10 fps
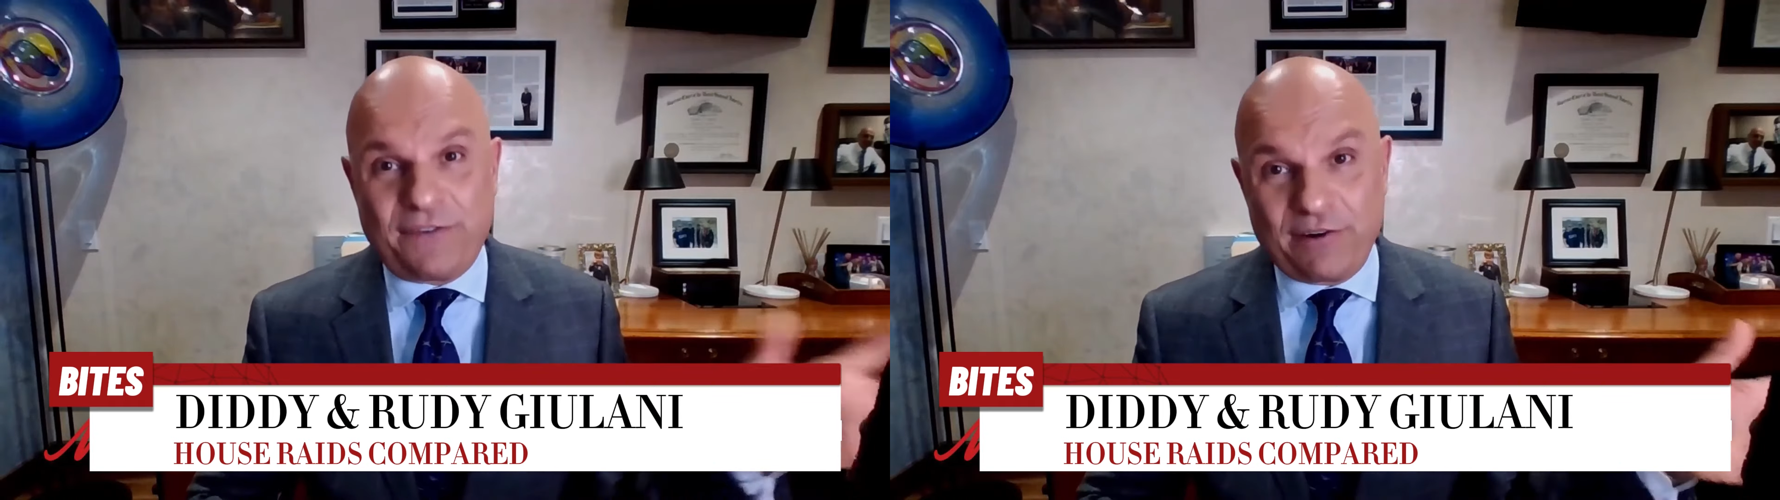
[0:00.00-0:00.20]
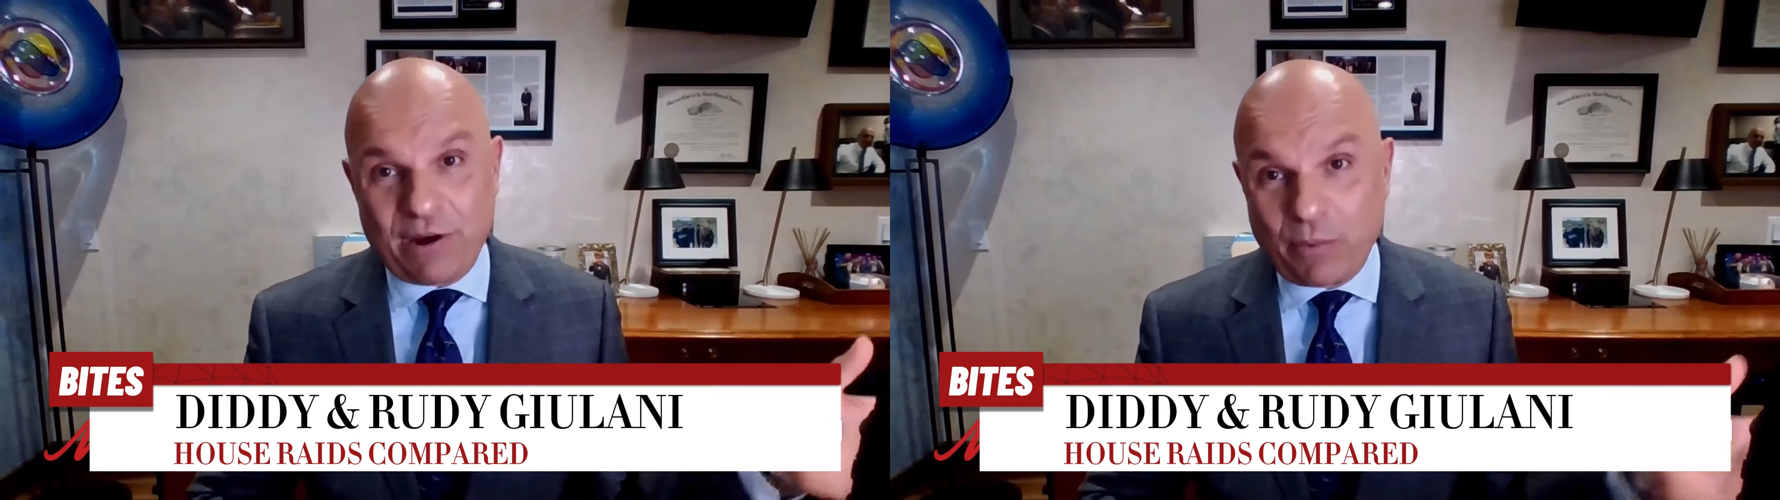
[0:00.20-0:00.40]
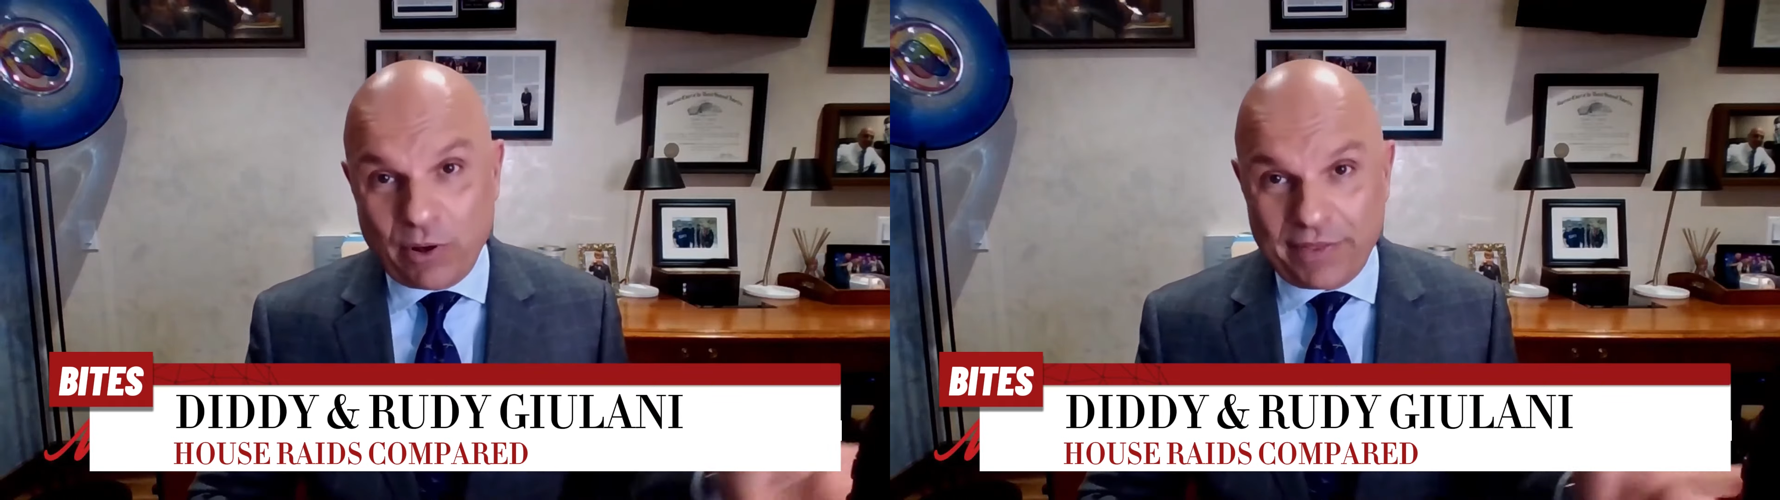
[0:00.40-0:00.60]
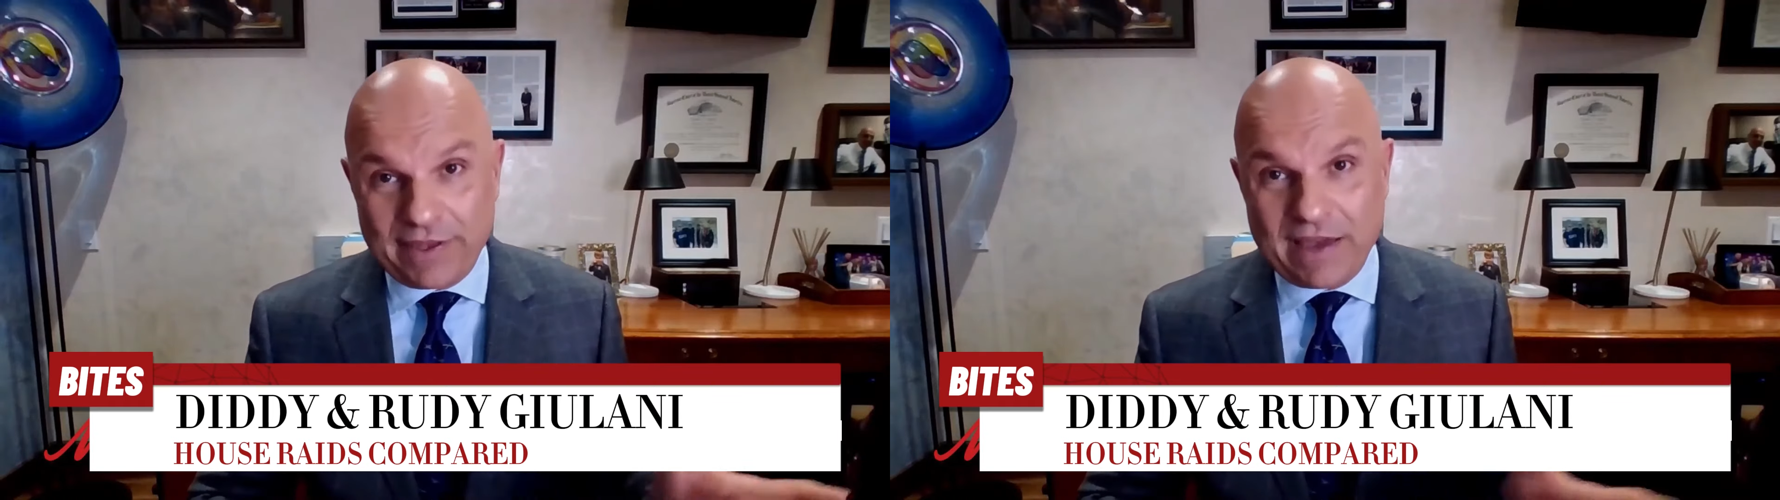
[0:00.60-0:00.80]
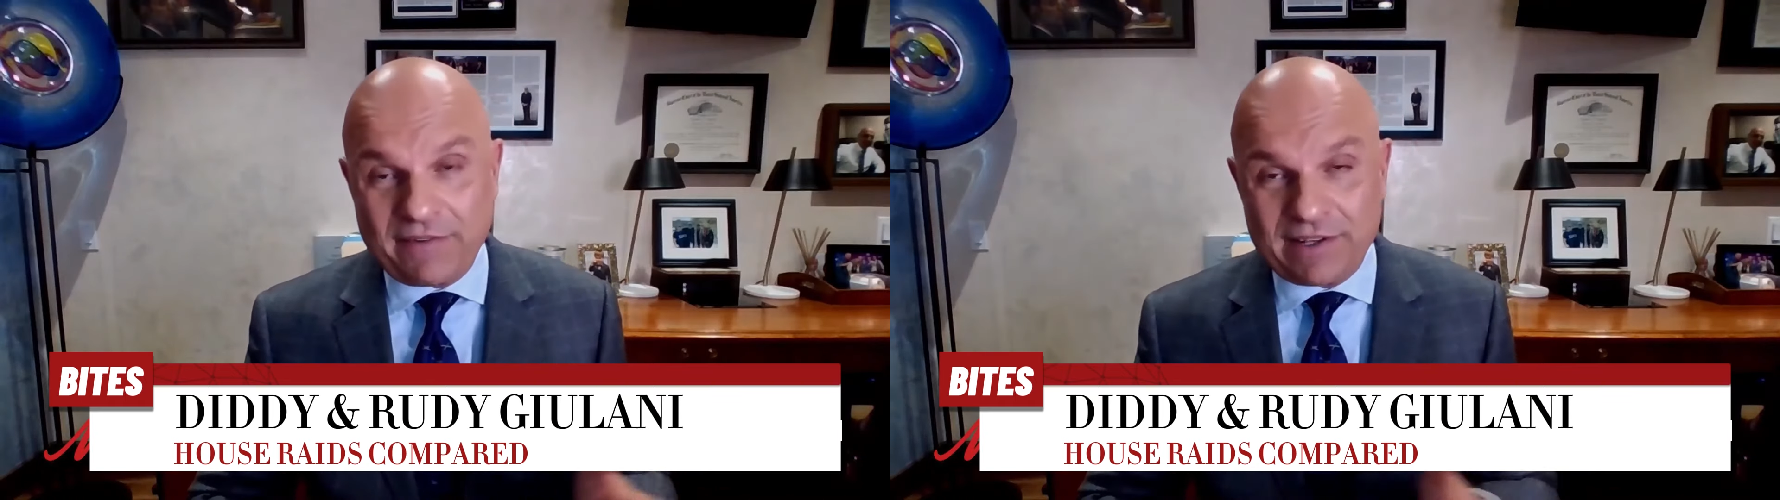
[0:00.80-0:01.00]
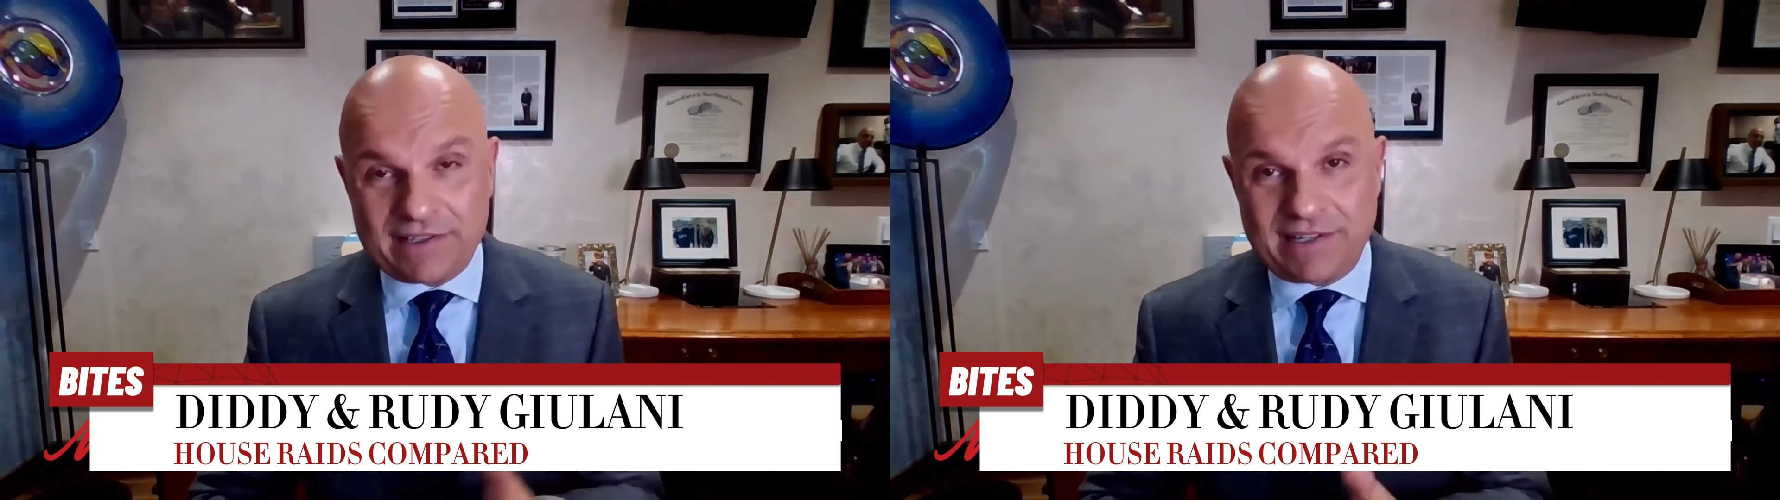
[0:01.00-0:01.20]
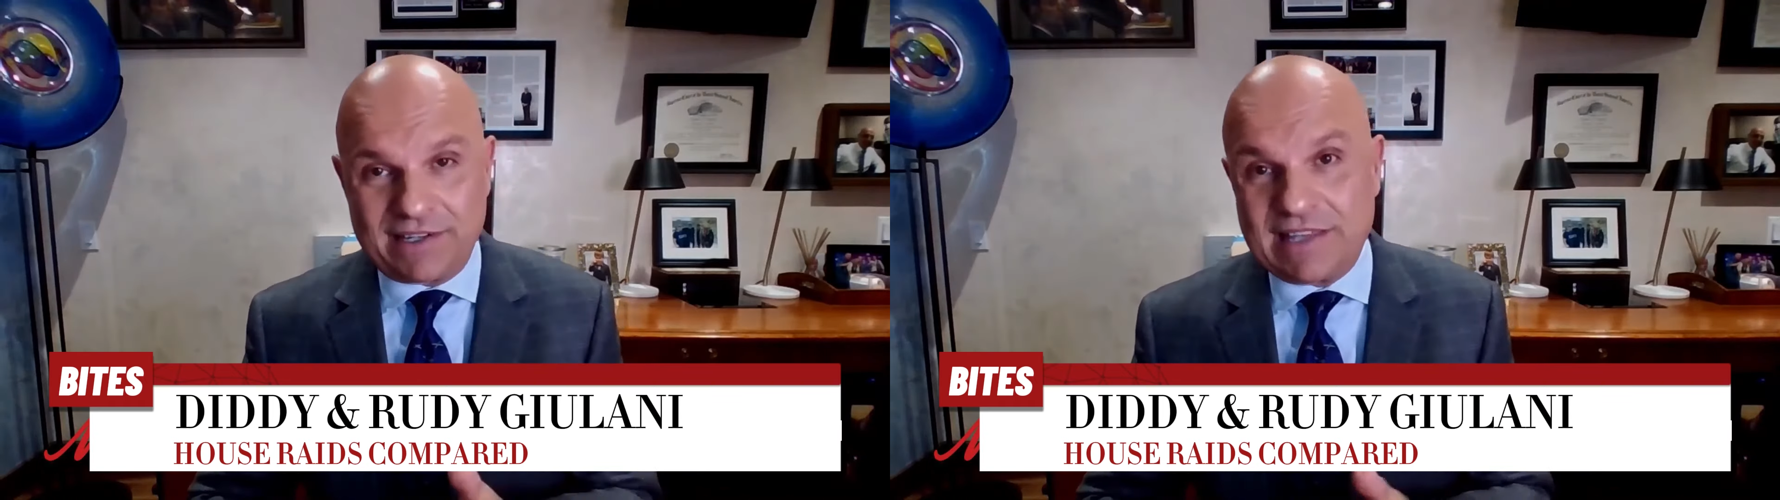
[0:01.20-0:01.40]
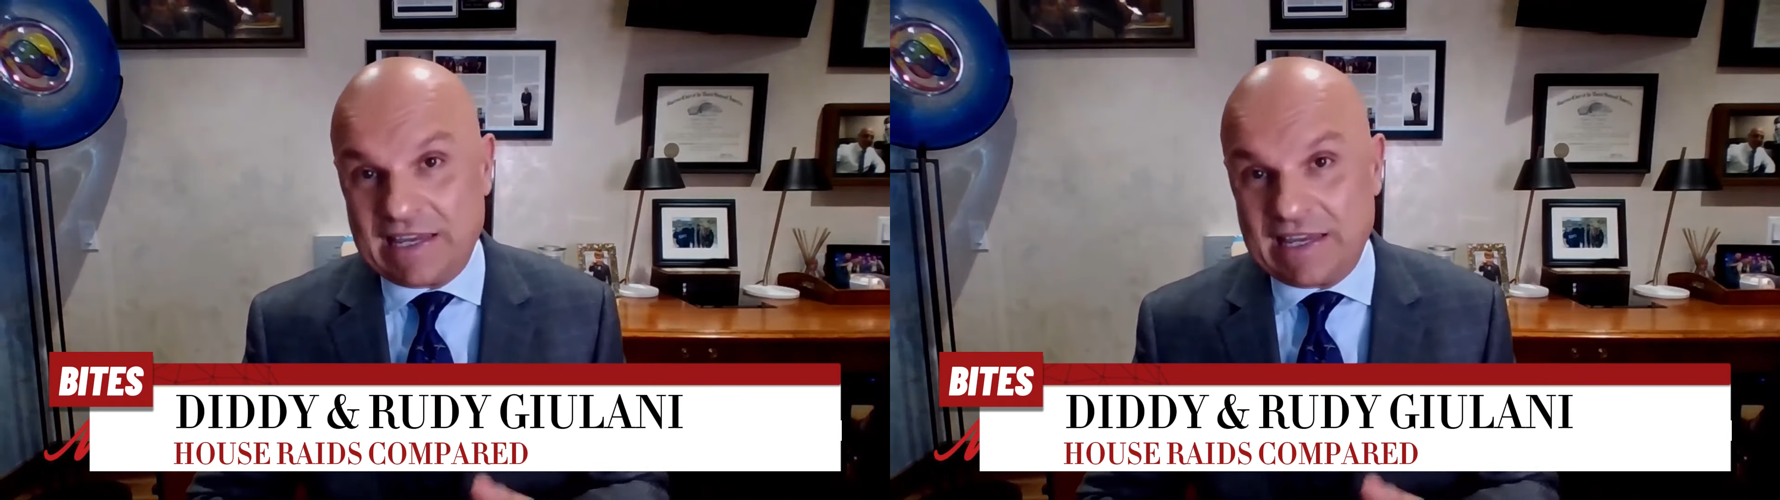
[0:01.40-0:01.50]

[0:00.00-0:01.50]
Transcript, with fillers: figure out what all the evidence is.